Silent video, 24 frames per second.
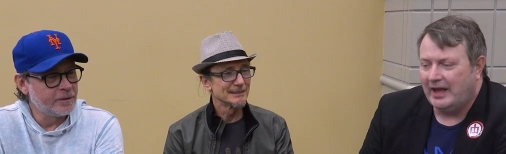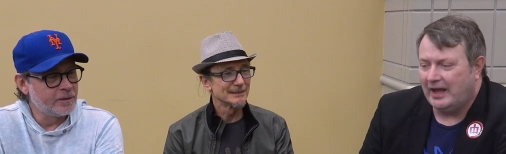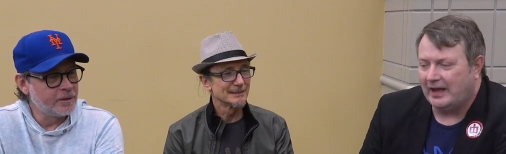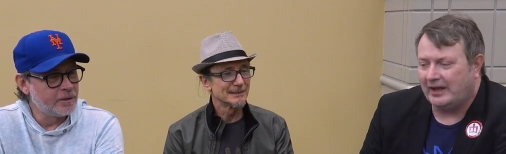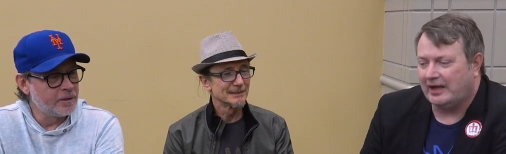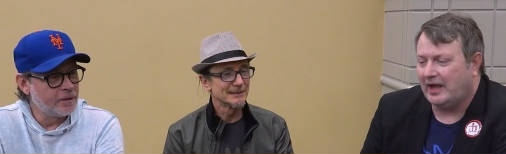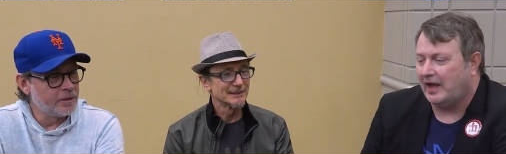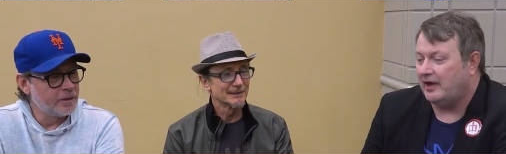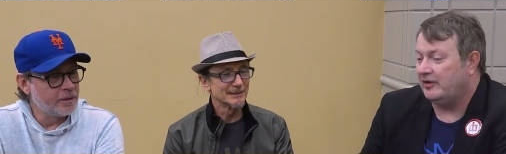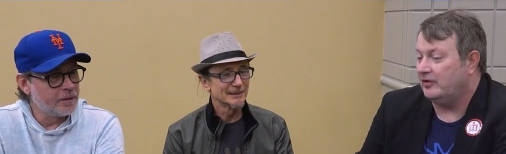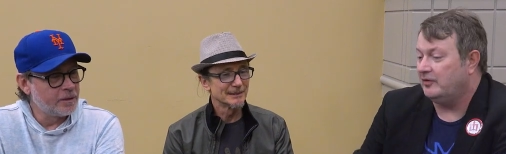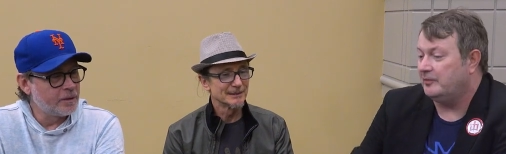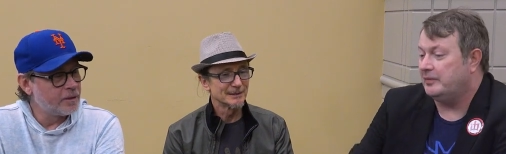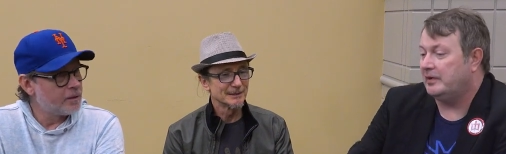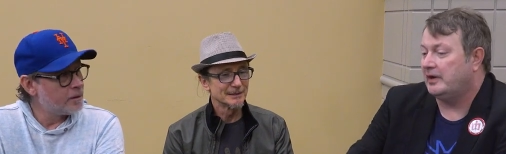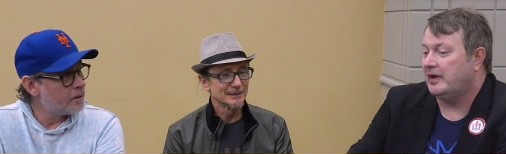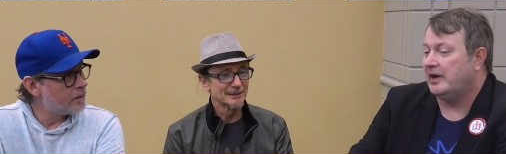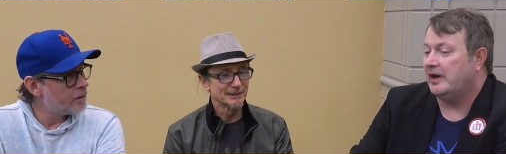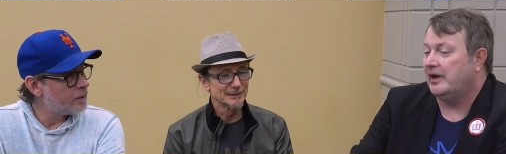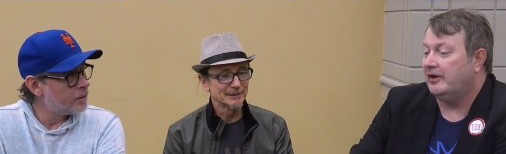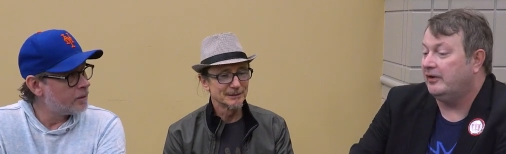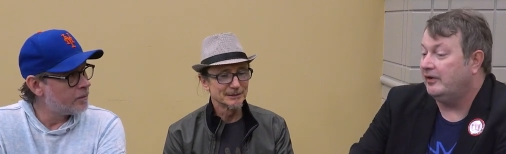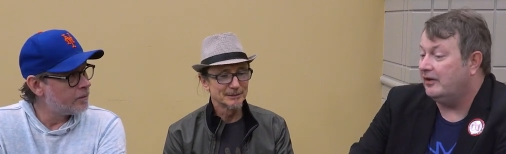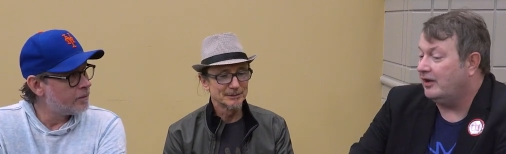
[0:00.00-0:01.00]
Speaker 1: And Connor, you've been
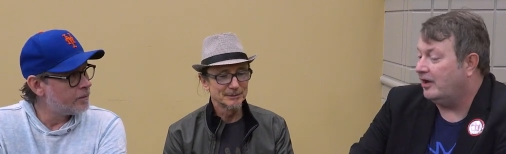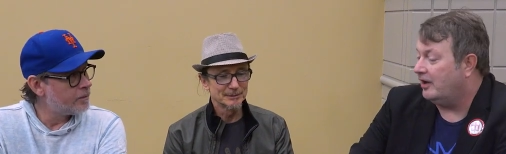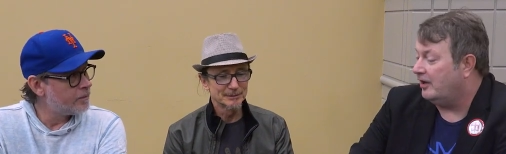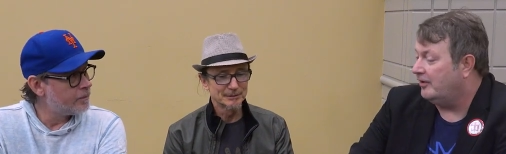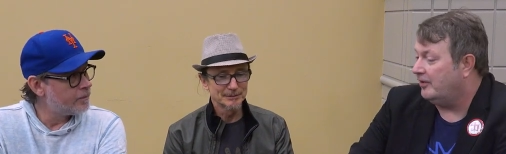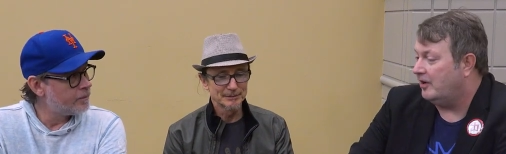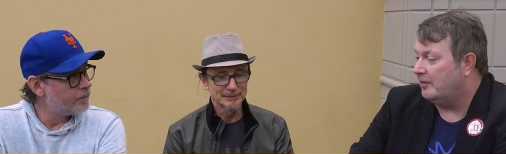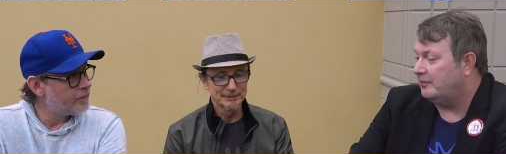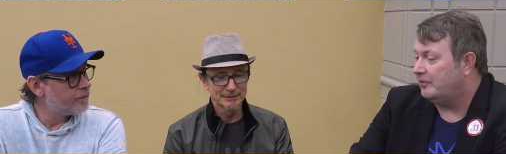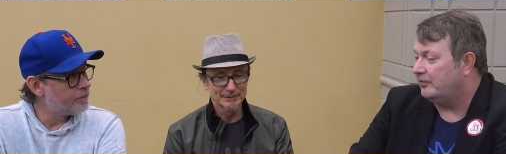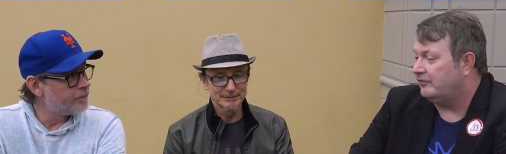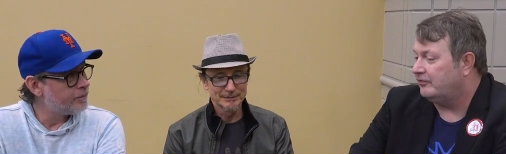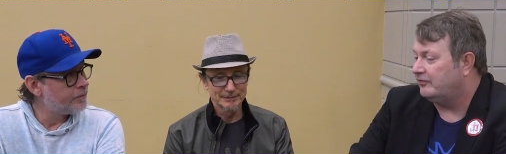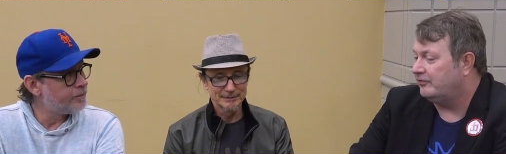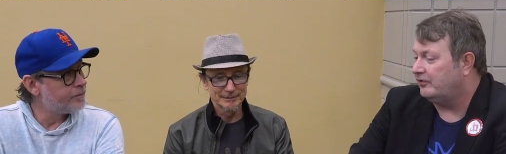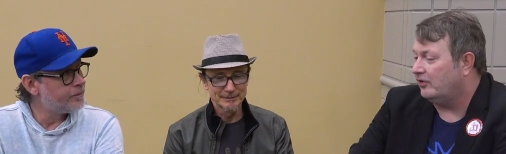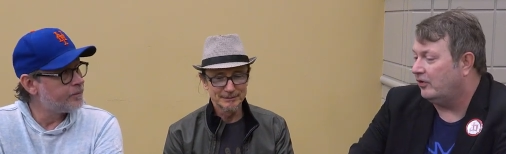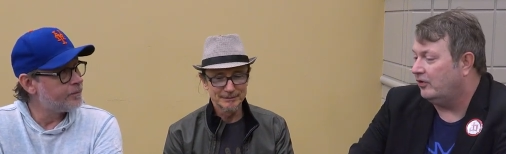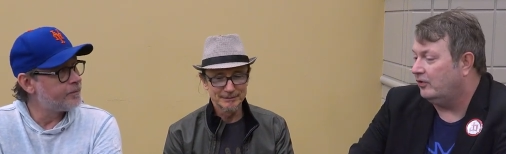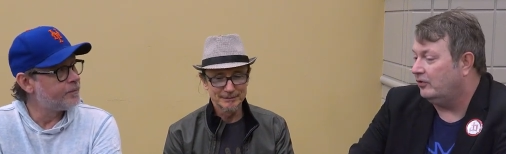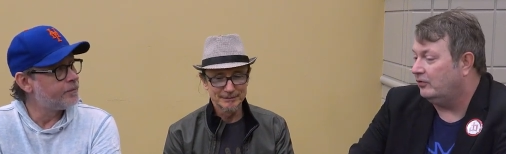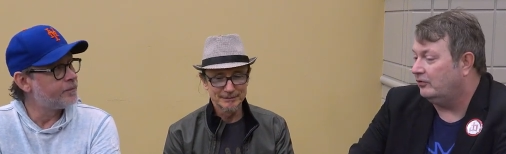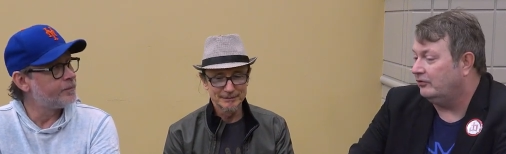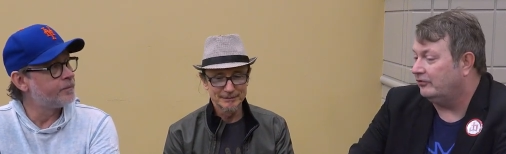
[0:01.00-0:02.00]
on a number of
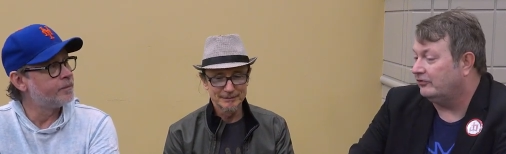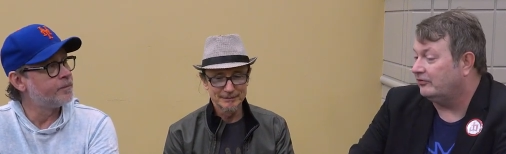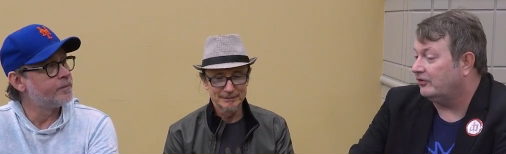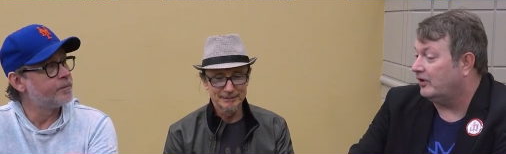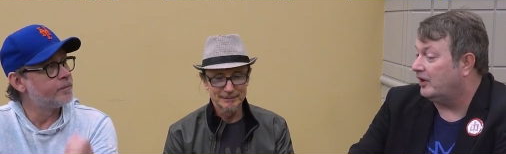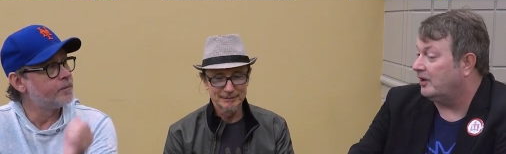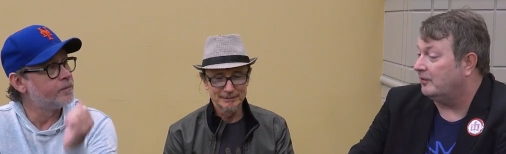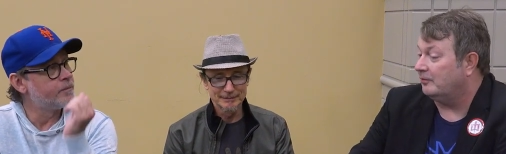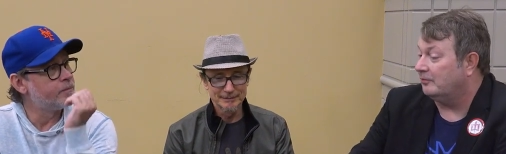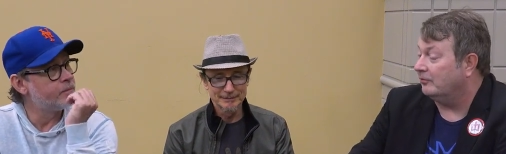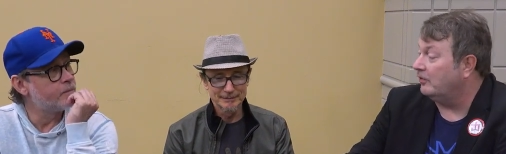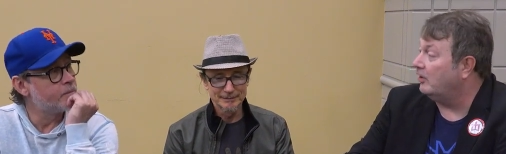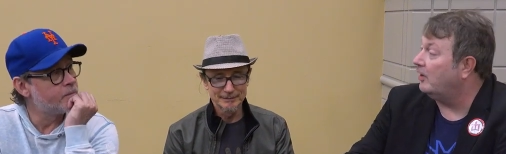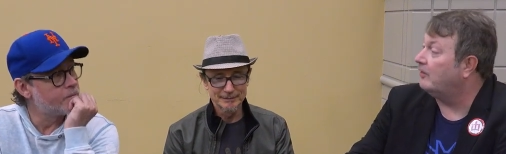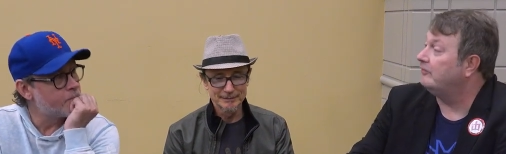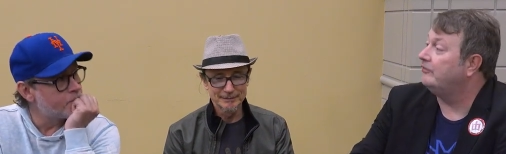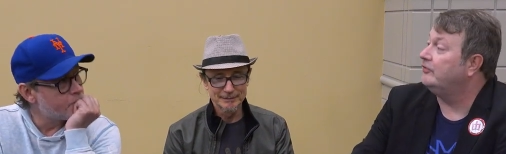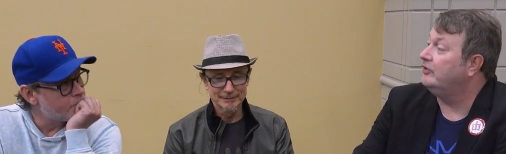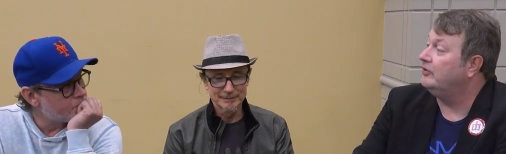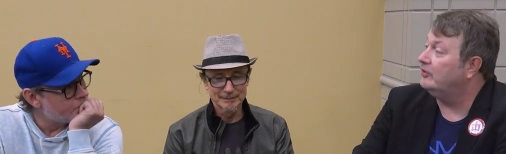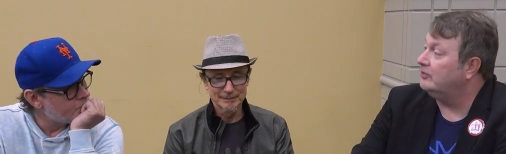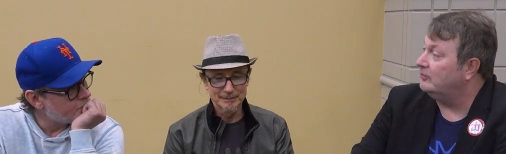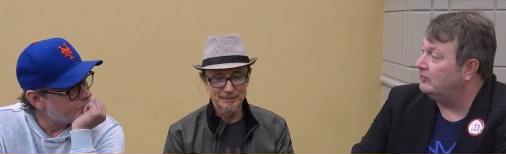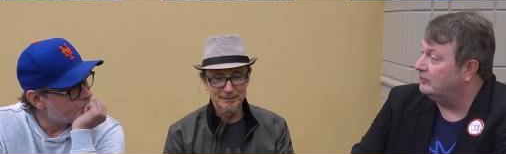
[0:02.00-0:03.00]
shows.
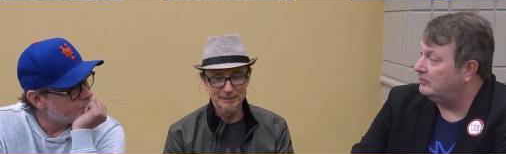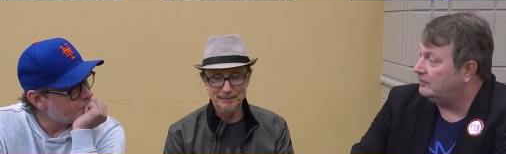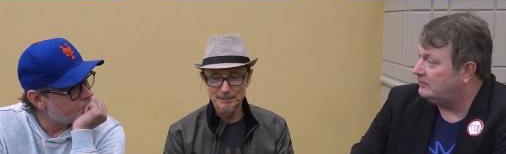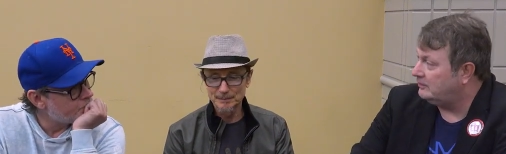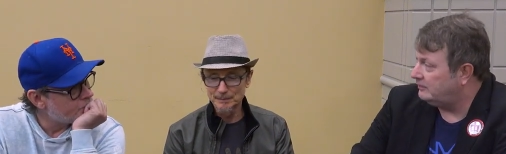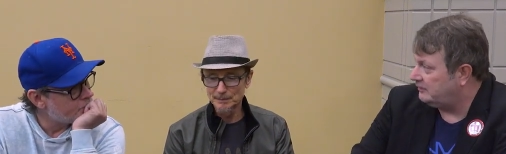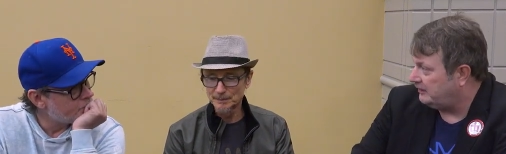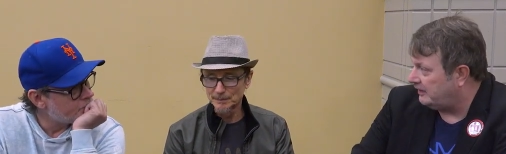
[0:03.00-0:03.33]
Loved You